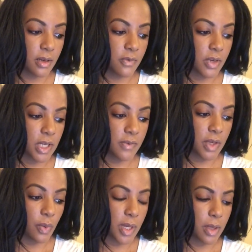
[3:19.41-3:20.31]
for
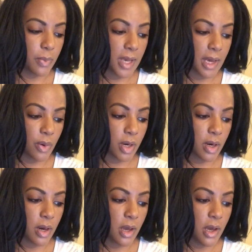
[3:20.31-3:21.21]
giving away your
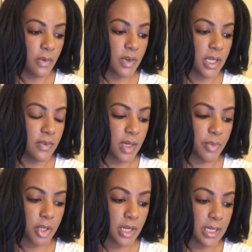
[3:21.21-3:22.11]
power, for giving up
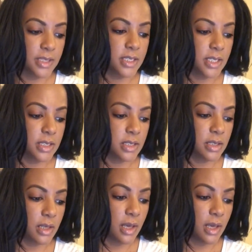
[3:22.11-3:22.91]
your innocence,